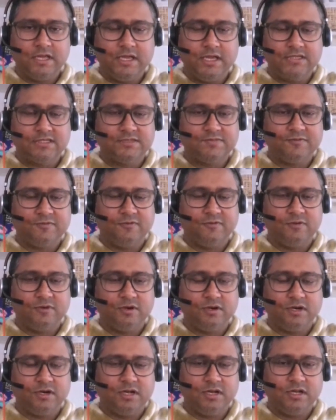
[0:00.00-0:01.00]
as for
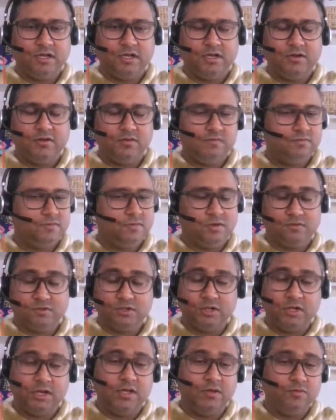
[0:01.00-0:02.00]
no
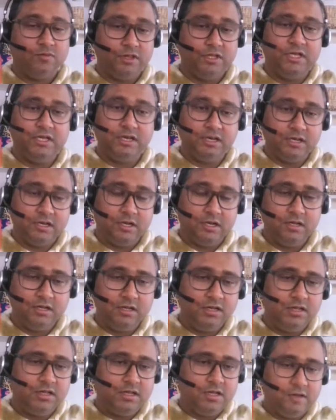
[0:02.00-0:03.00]
sorry within
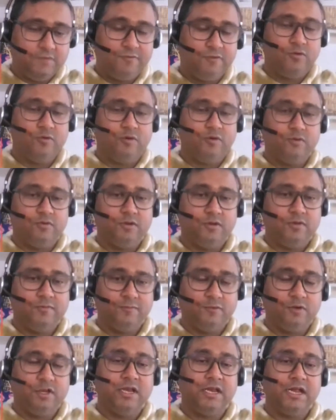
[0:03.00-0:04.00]
if you
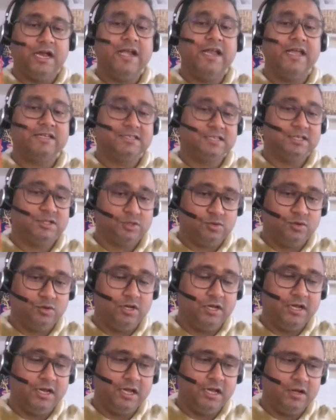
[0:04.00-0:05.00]
can get access to
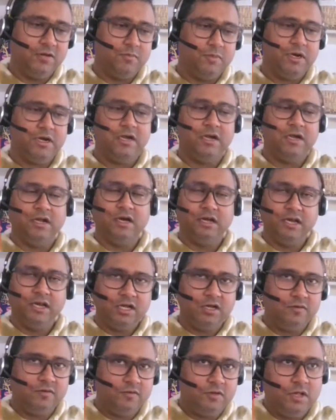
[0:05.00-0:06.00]
Learning Hub. But Learning
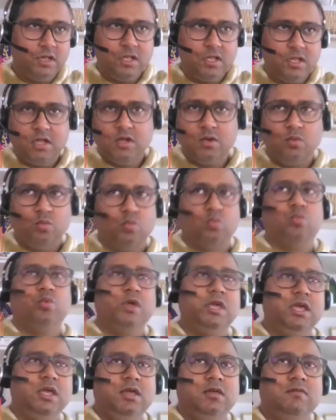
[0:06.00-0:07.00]
Hub,
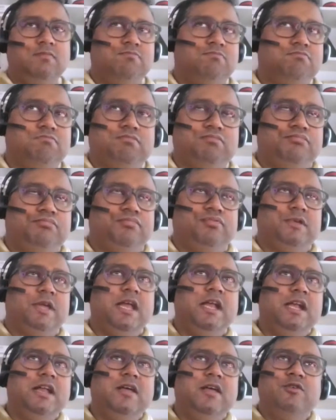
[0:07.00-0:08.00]
we
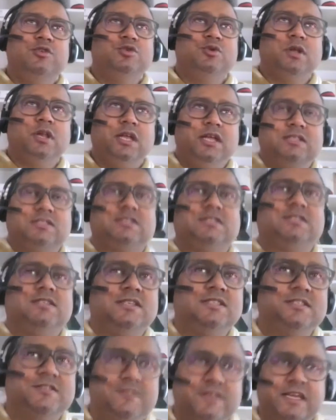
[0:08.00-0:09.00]
individually, it's
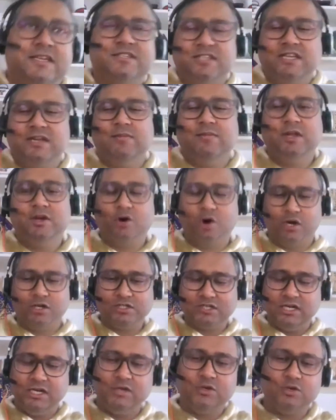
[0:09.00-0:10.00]
extremely
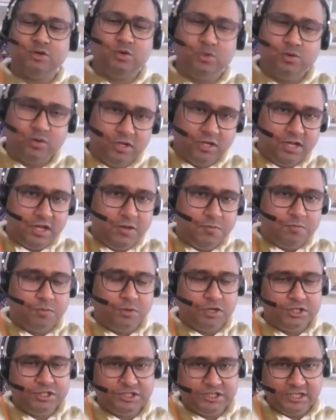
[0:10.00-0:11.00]
costly to
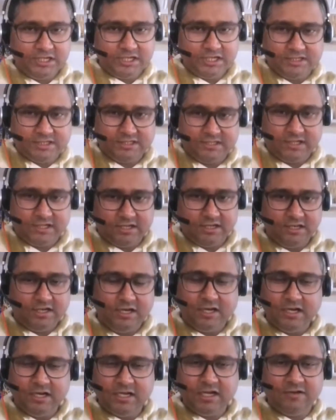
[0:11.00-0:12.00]
purchase
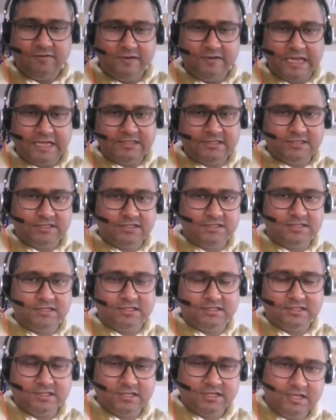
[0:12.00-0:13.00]
Learning Hub
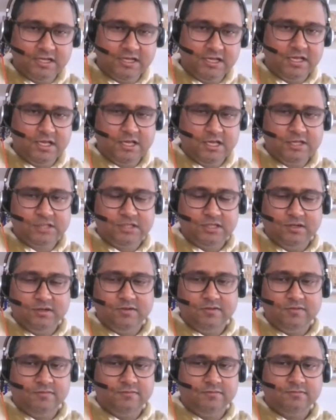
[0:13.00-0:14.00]
licenses.
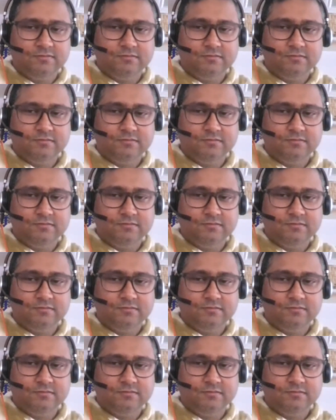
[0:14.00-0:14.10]
So